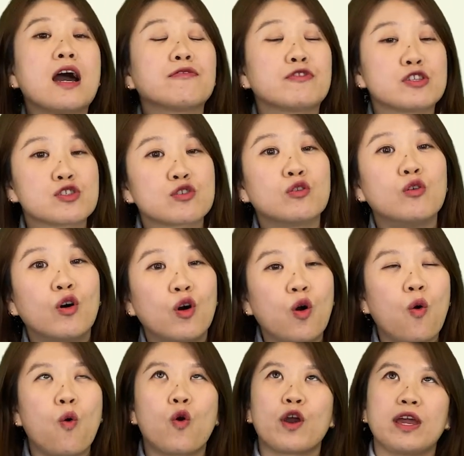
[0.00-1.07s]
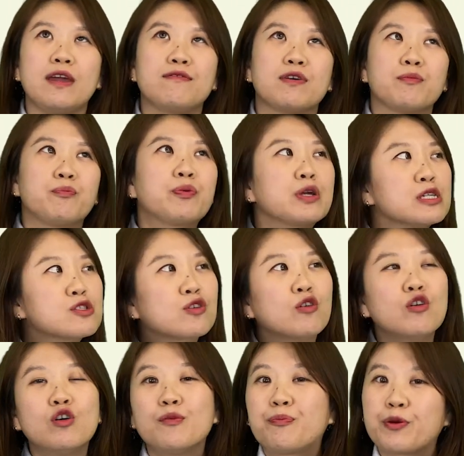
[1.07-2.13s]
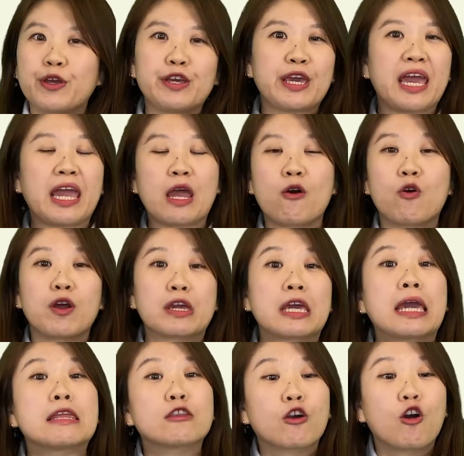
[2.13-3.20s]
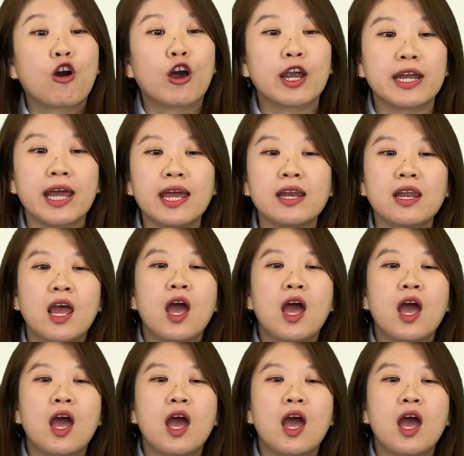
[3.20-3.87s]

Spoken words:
of the school or even preschool, pre-K or kindergarten,